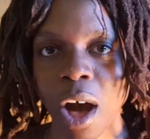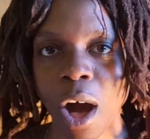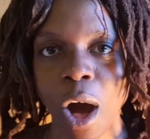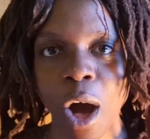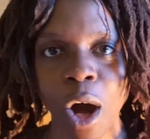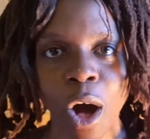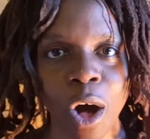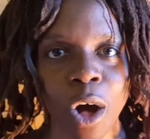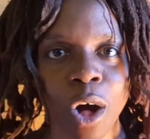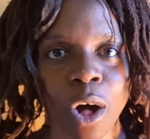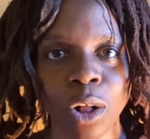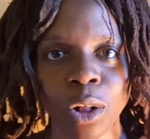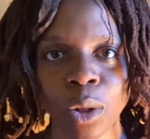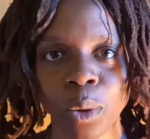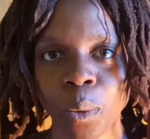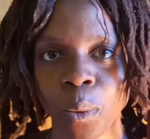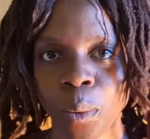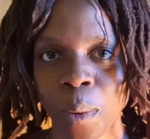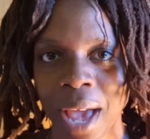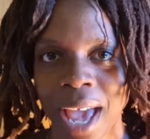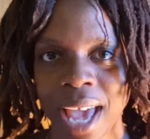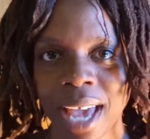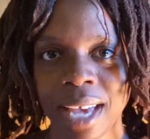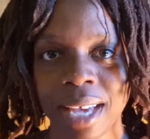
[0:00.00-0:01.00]

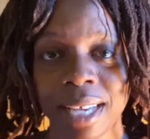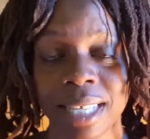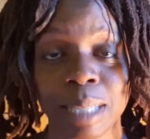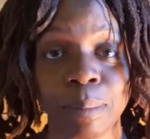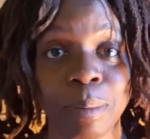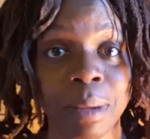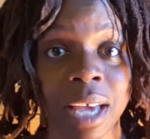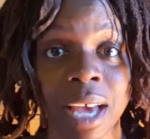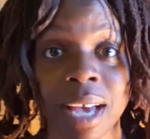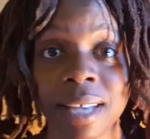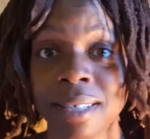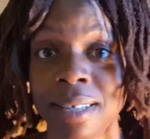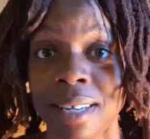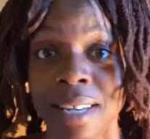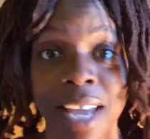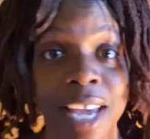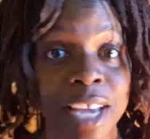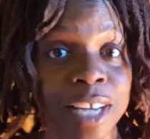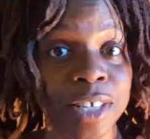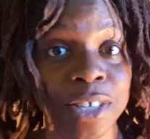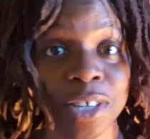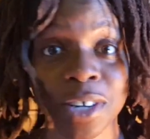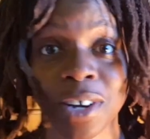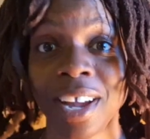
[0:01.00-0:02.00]
always, because
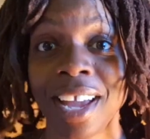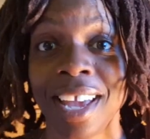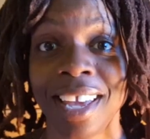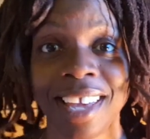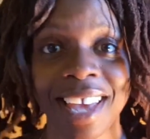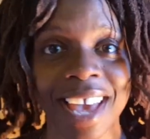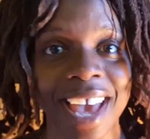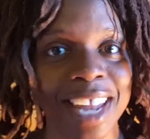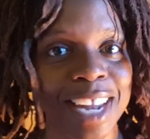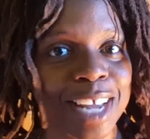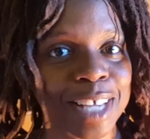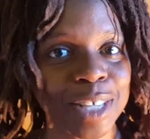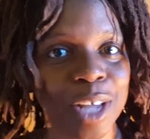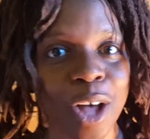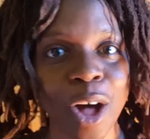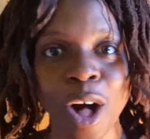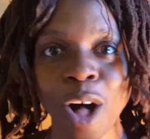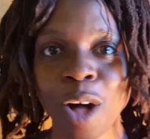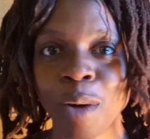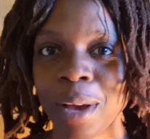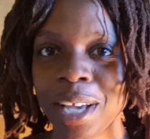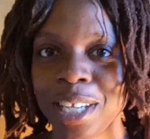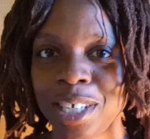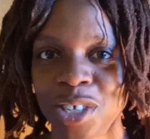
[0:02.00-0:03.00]
nature again is
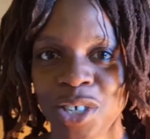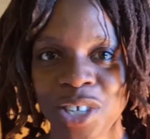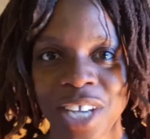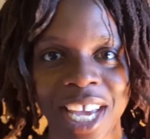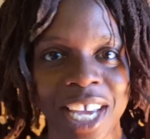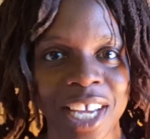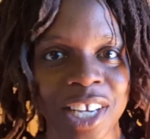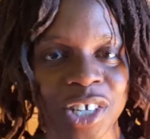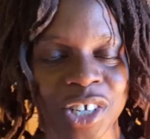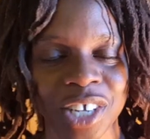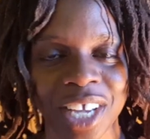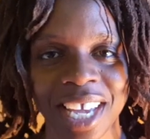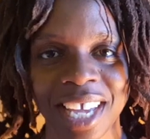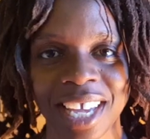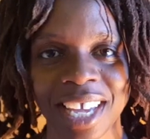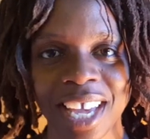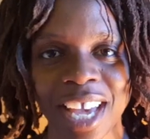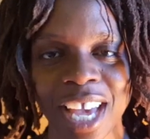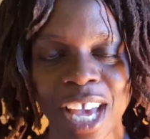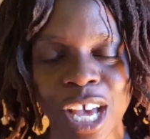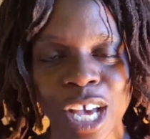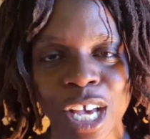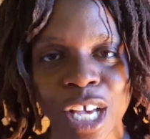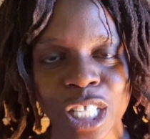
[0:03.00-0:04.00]
always changing.
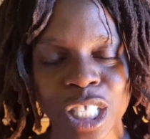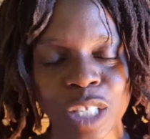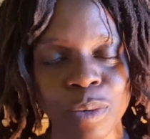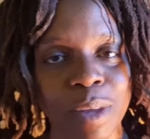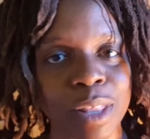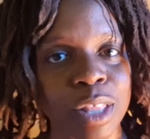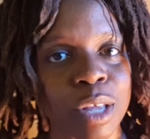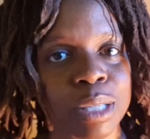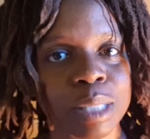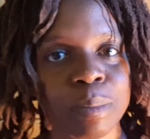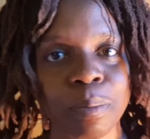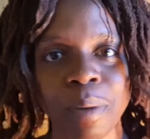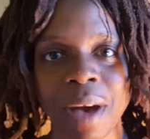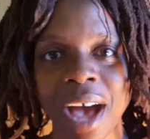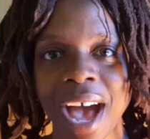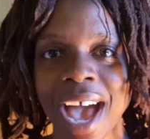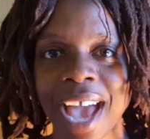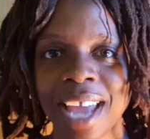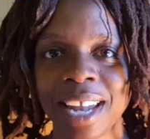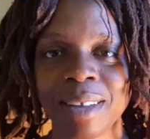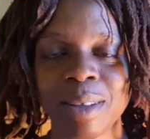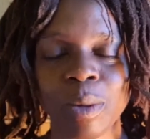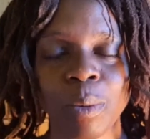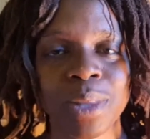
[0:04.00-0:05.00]
So when
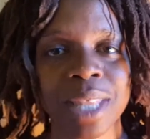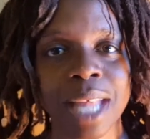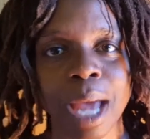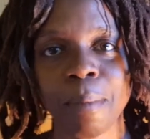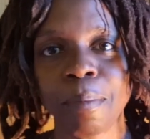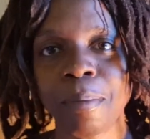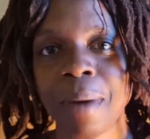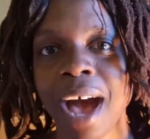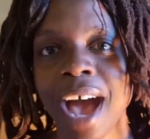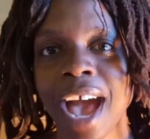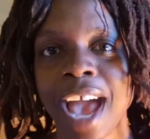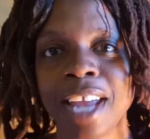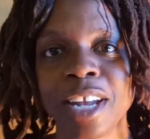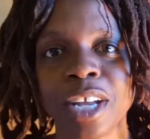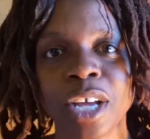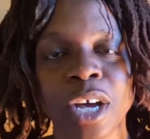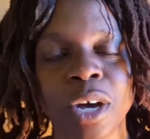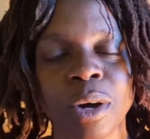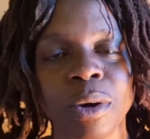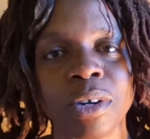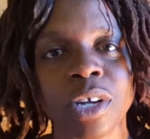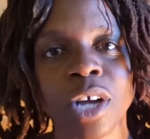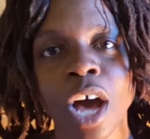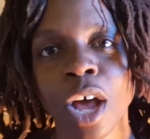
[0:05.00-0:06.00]
that pine
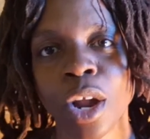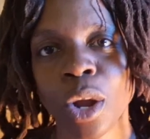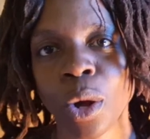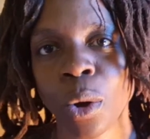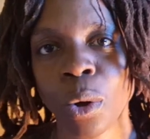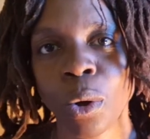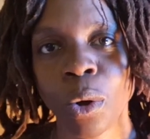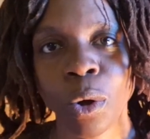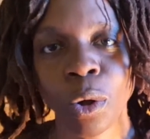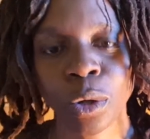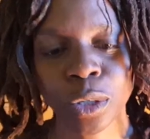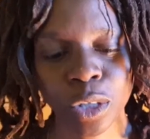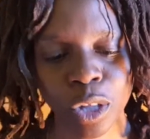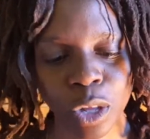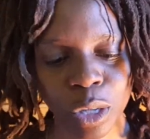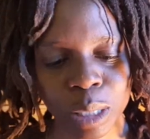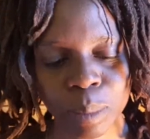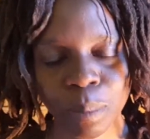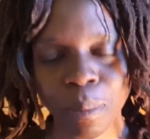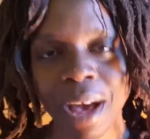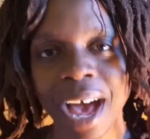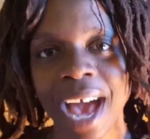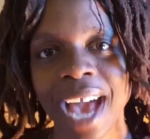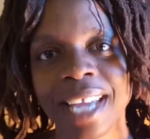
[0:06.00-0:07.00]
cone got old, those
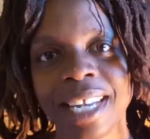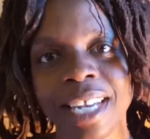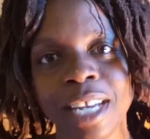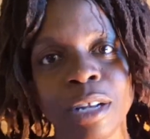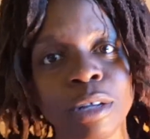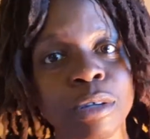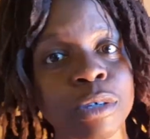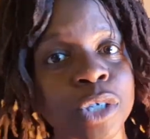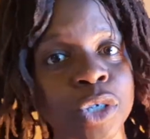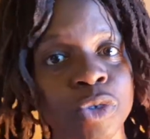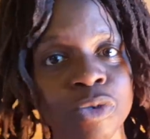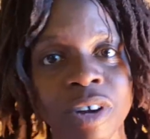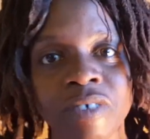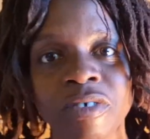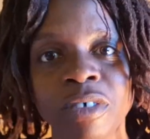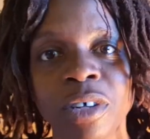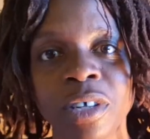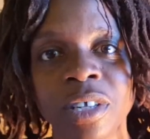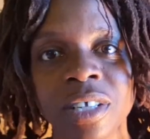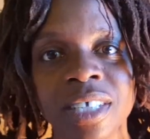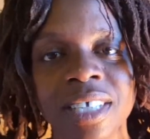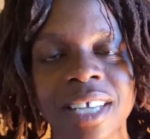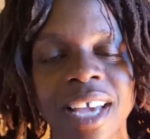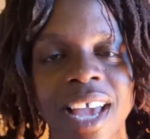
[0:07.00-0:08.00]
pine needles
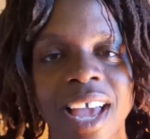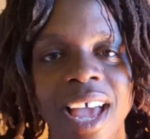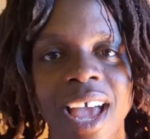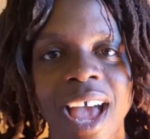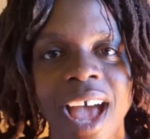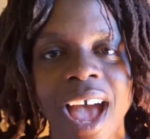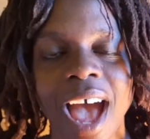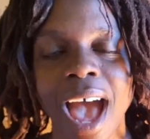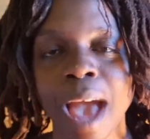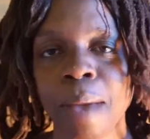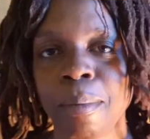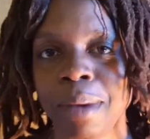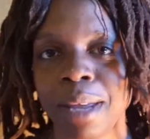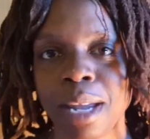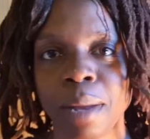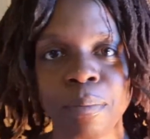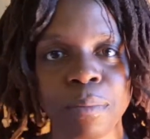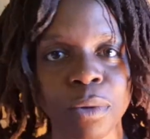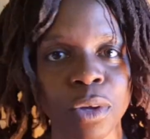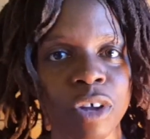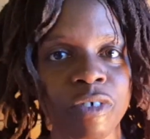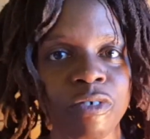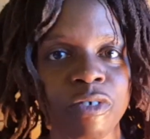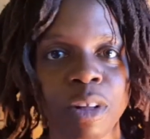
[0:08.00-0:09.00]
shriveled, I made a
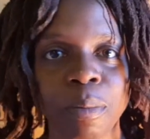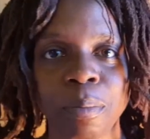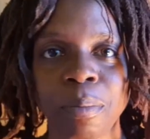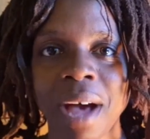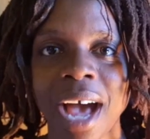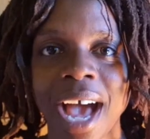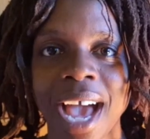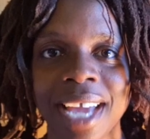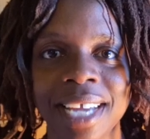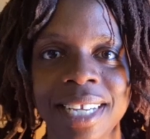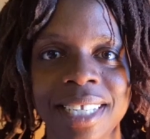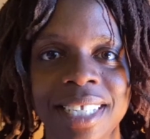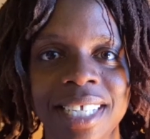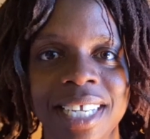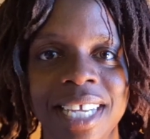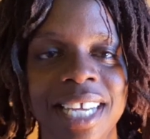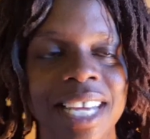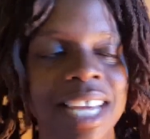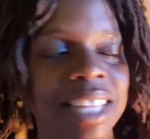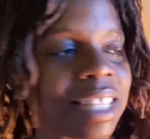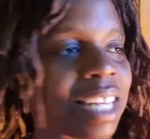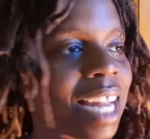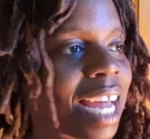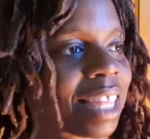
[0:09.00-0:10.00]
beautiful pine tea
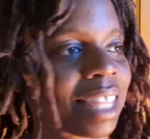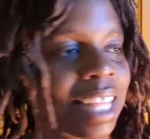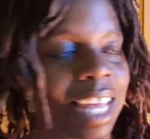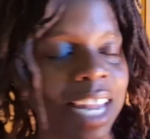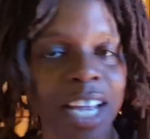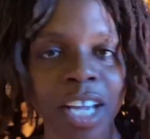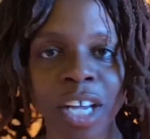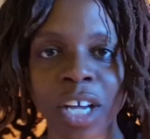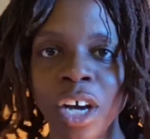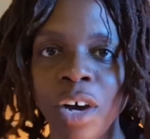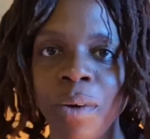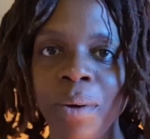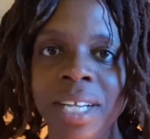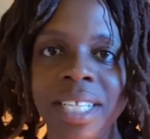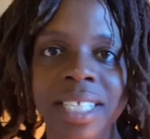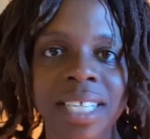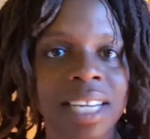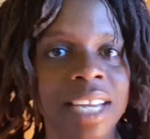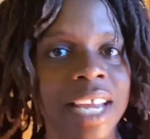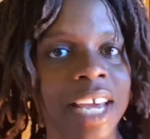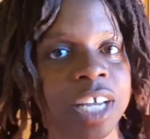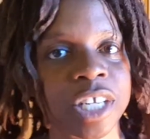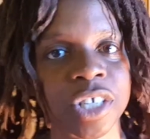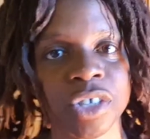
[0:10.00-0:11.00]
and then I let it go into
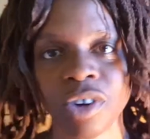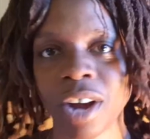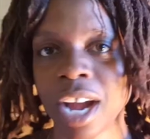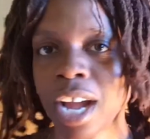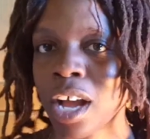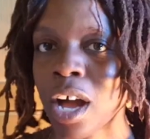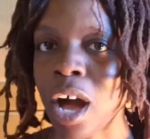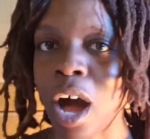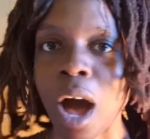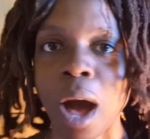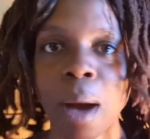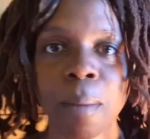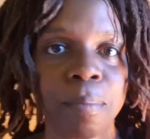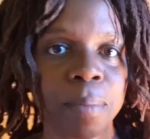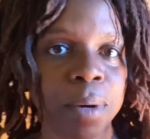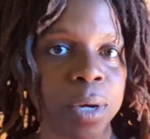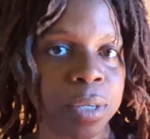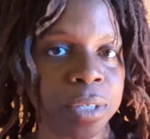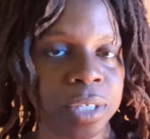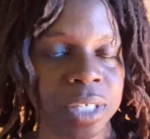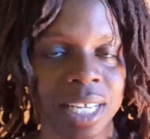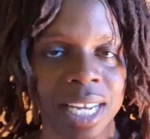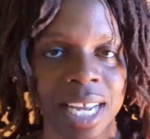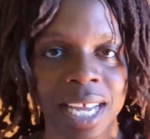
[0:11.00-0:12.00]
nature. I
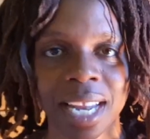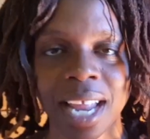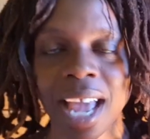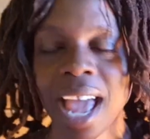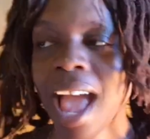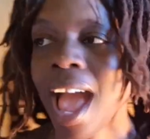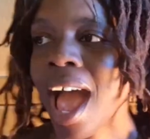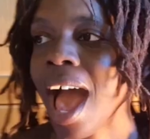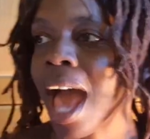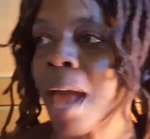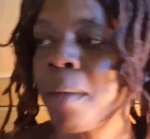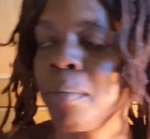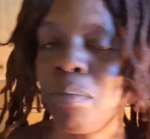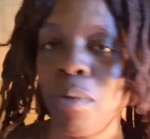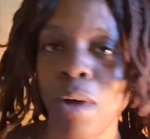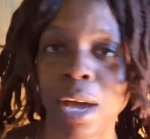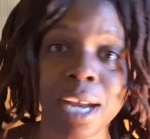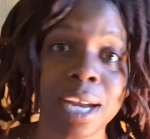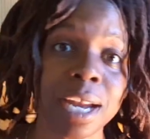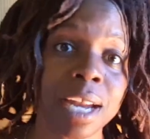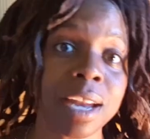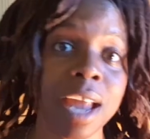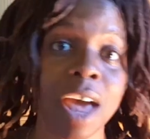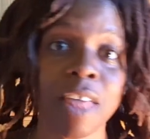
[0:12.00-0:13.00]
composted it and brought in
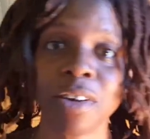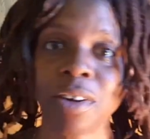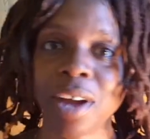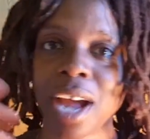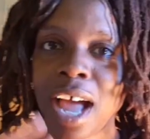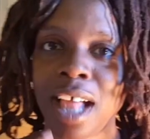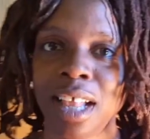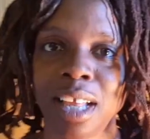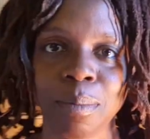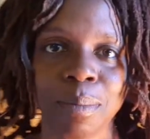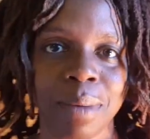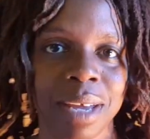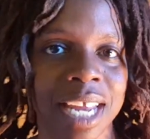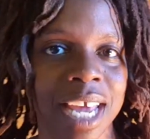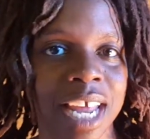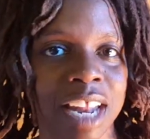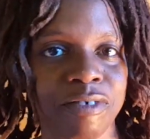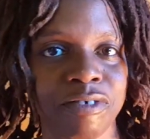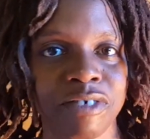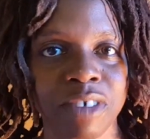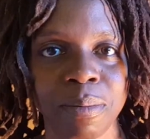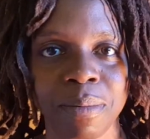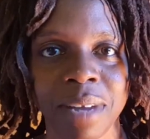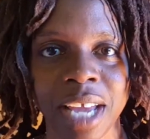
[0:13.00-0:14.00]
another element in
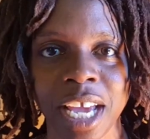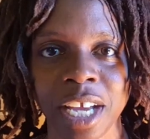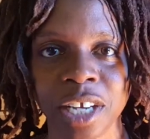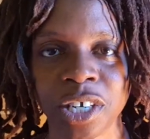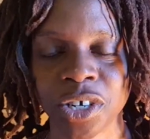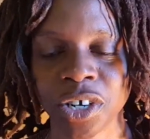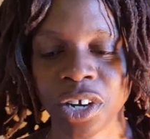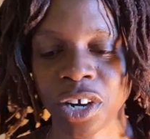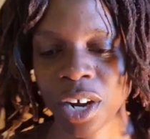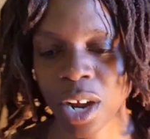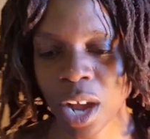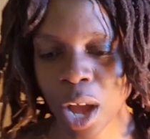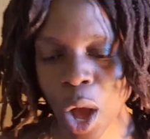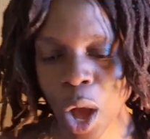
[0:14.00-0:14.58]
from nature